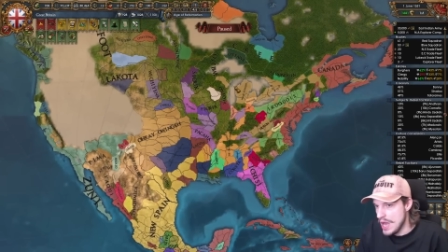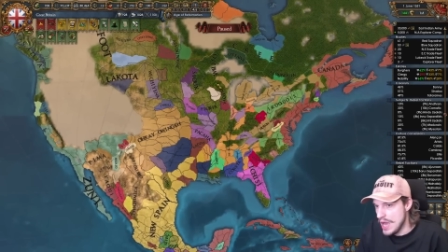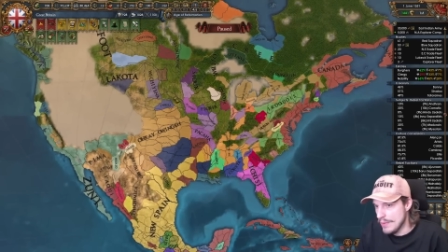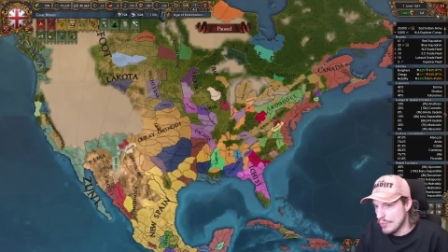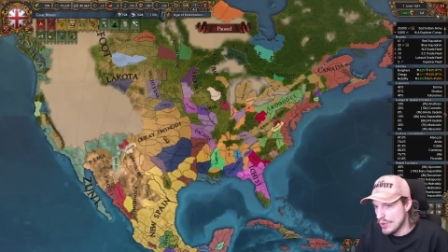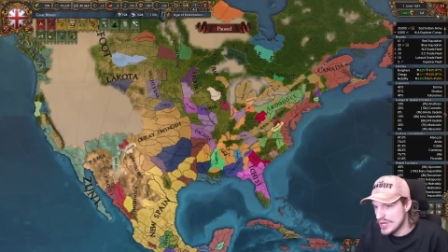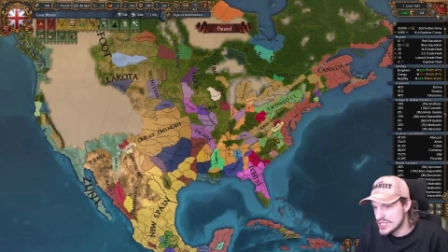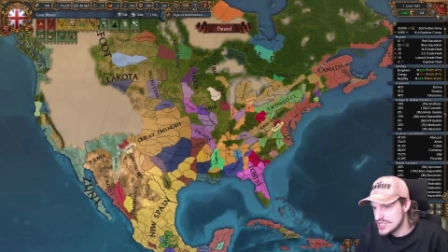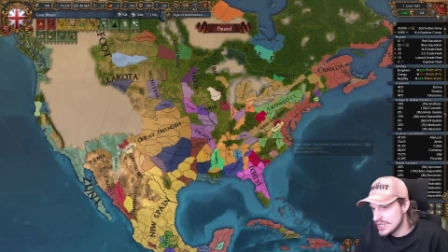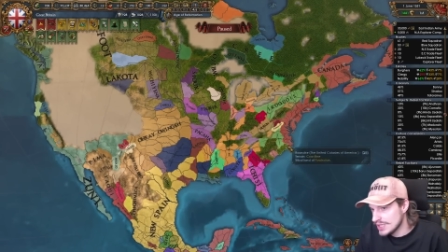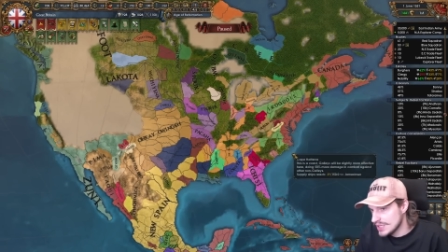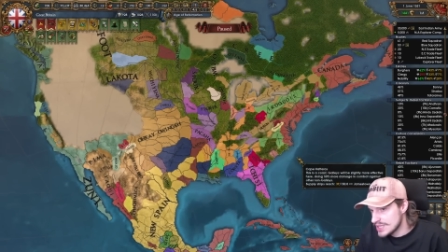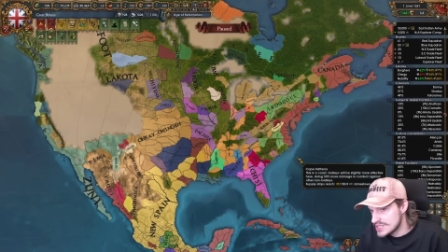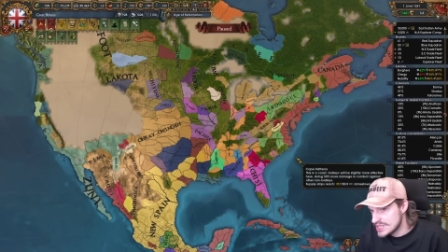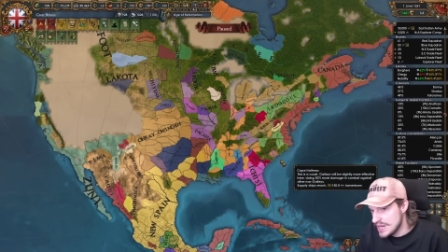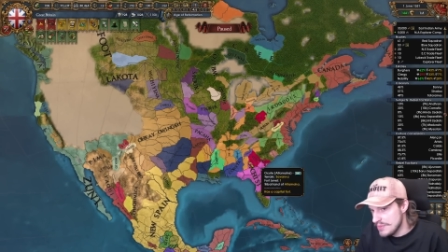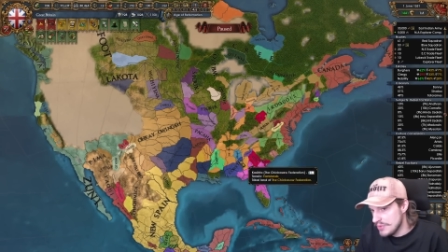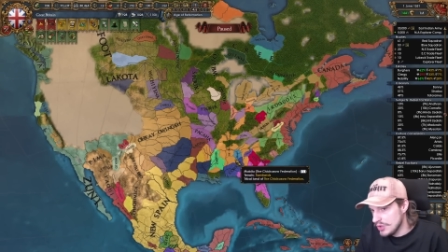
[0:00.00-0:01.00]
I'm wasting
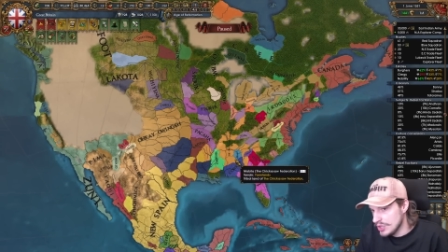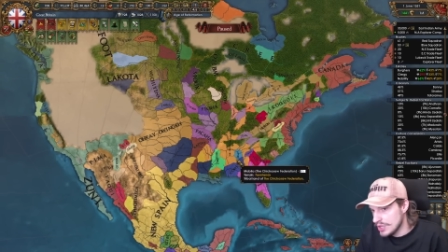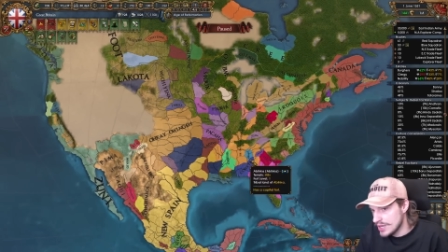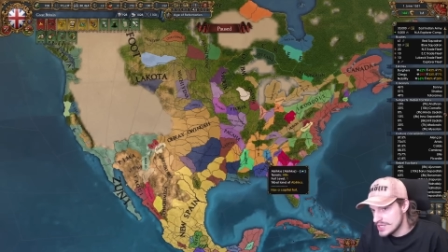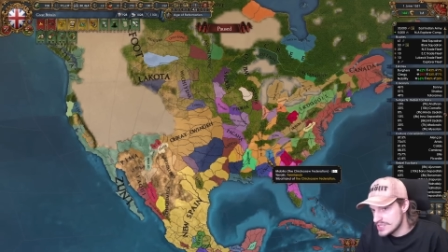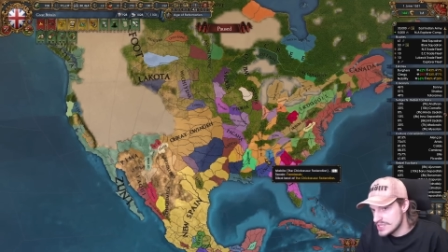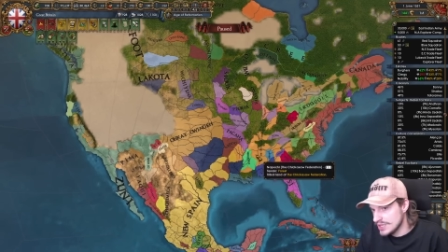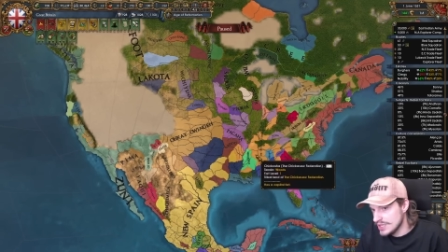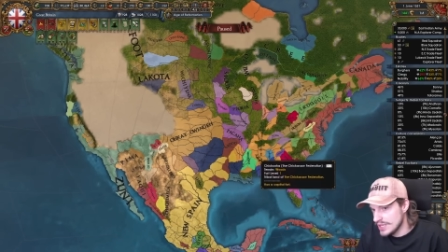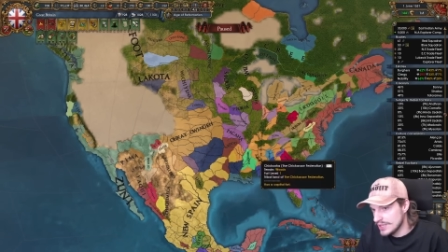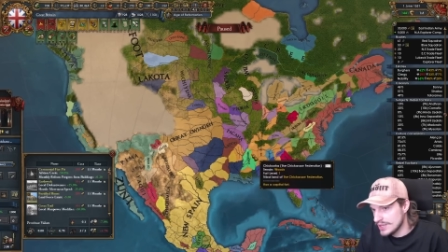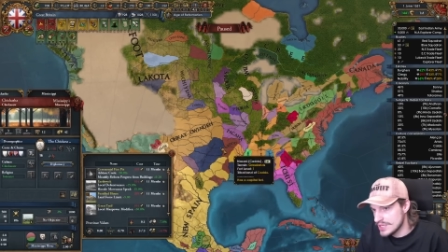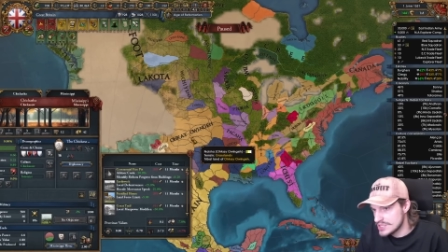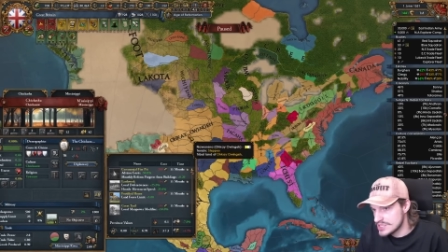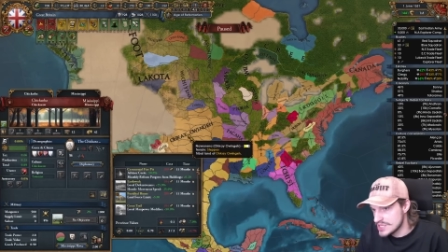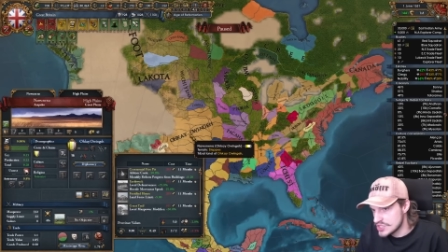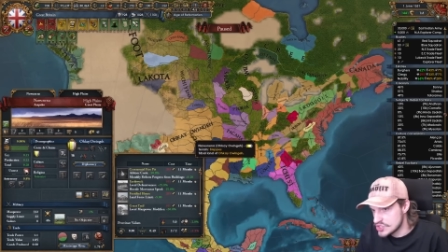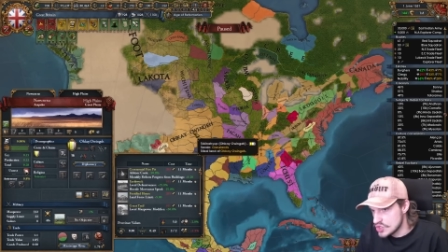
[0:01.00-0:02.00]
less time colonizing like
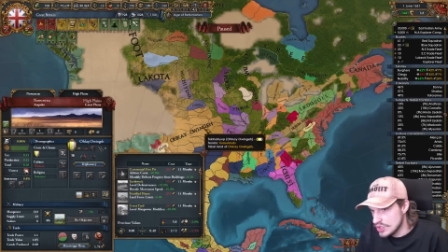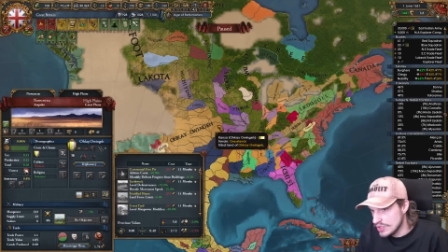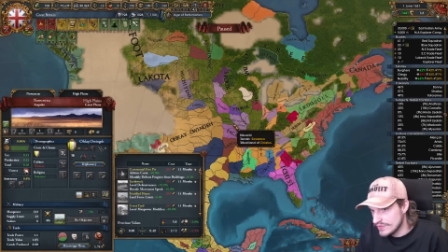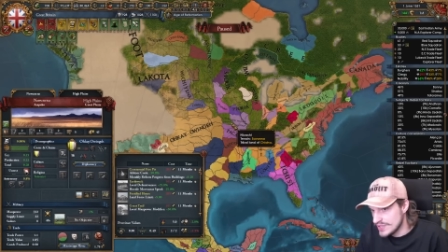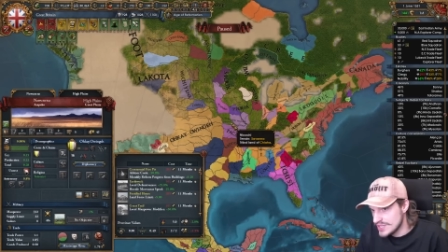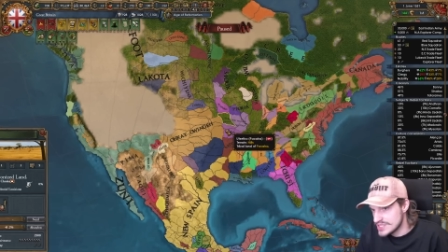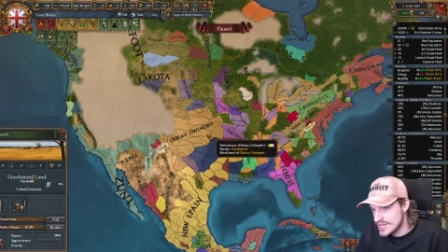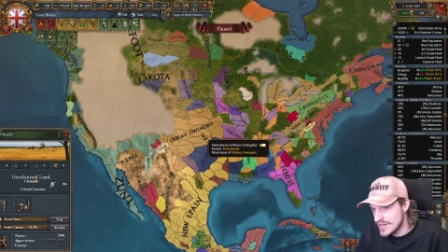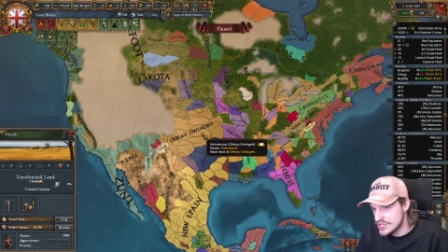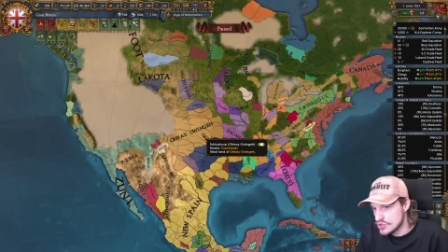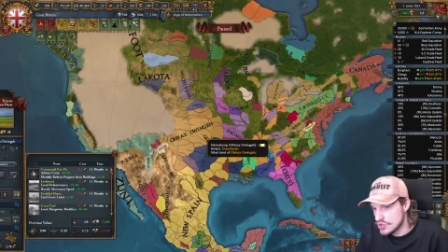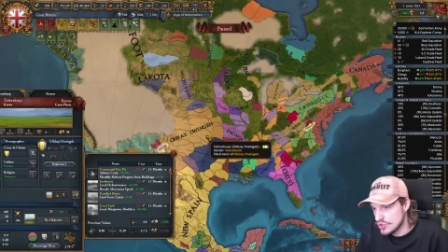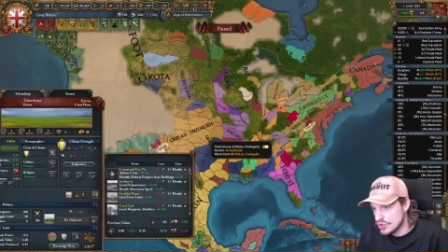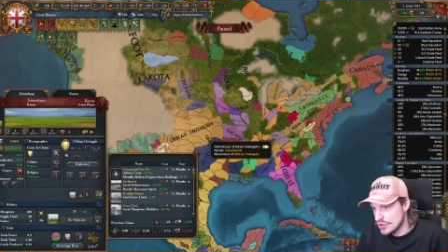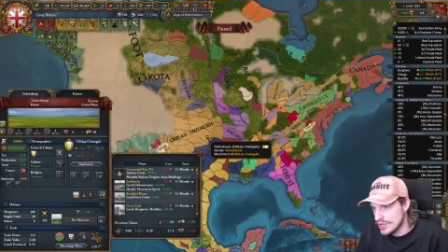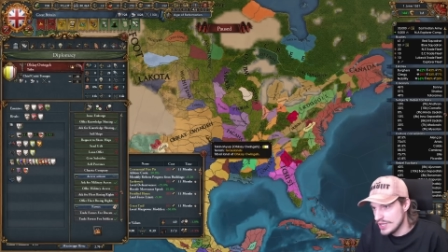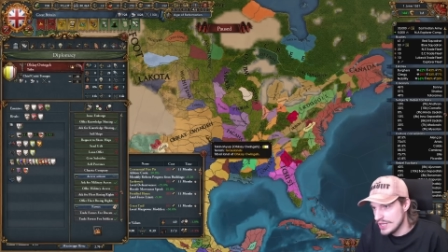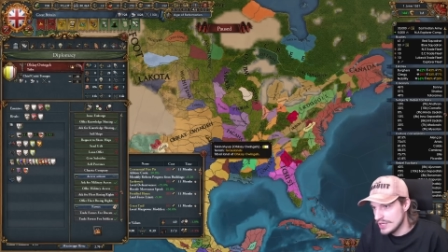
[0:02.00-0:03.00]
this since all of these guys are
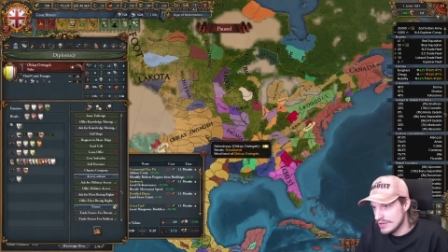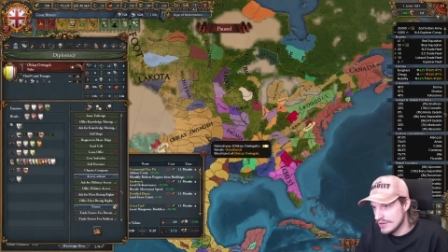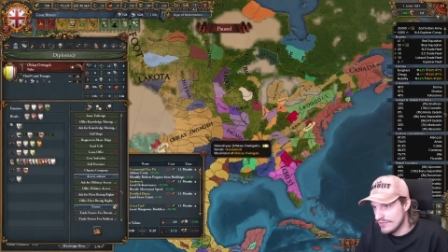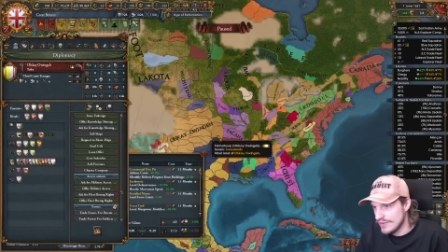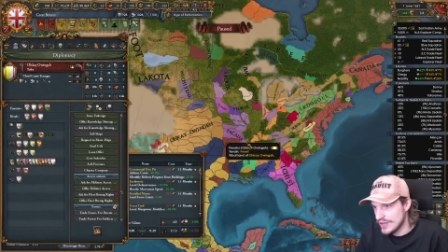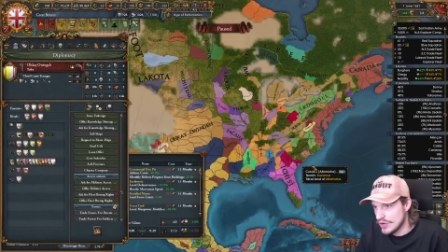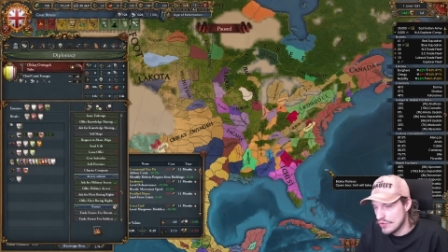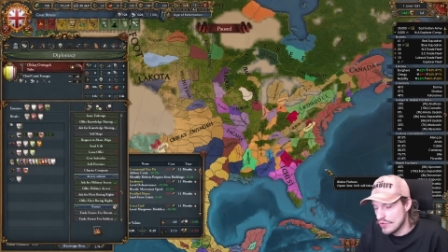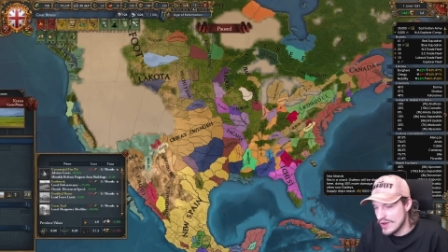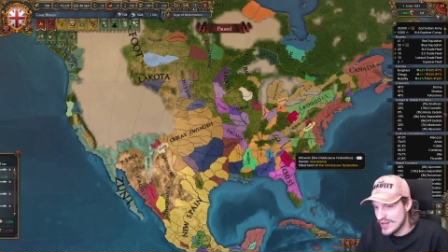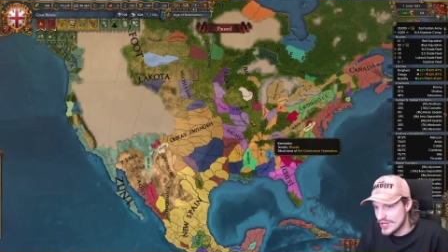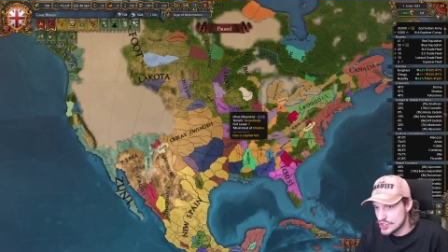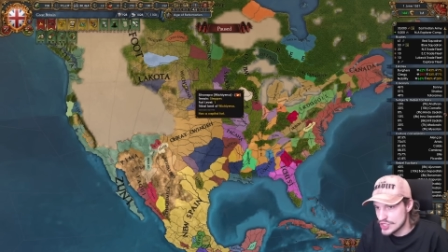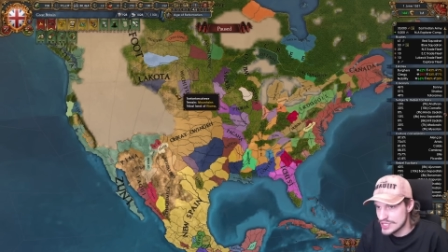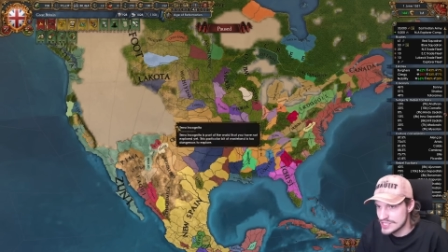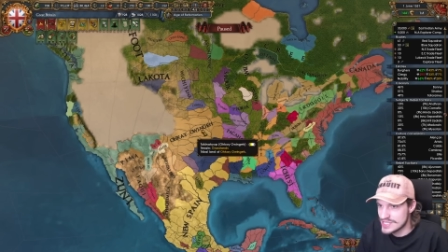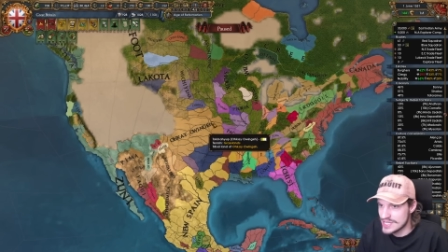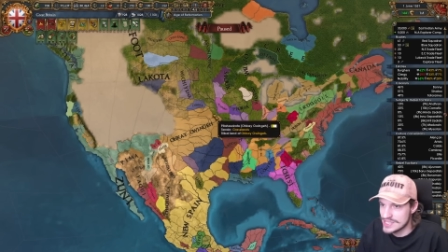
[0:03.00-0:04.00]
turning into
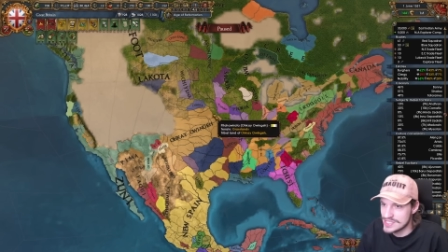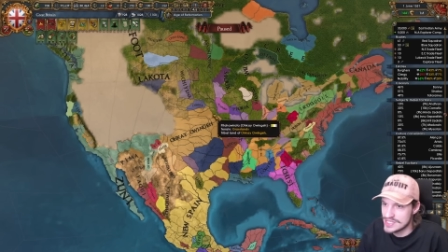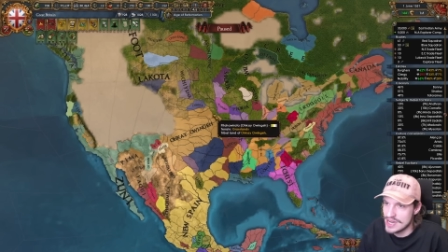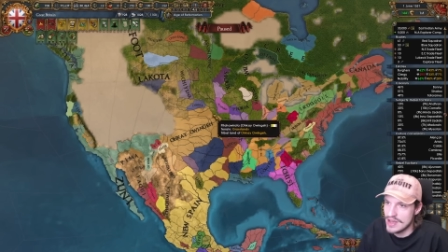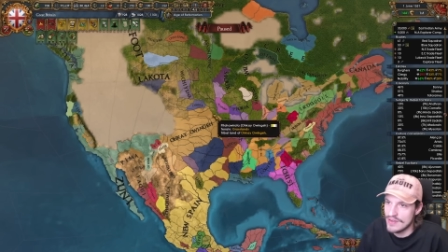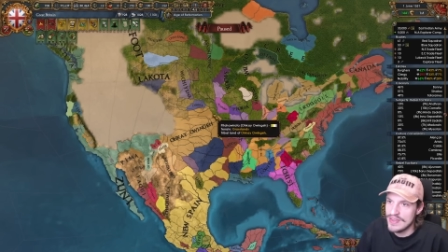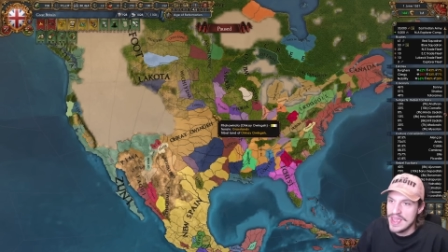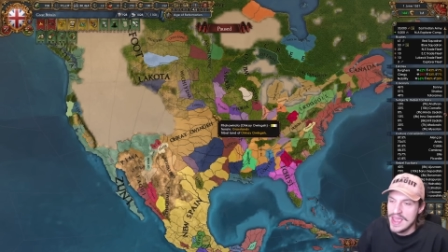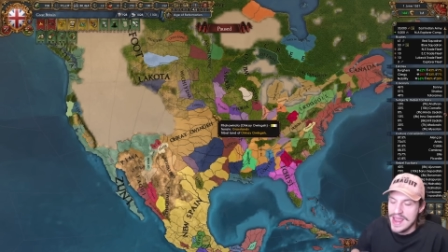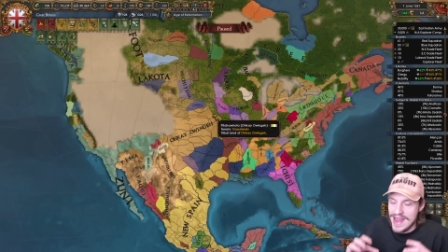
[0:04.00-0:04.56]
federations and stuff,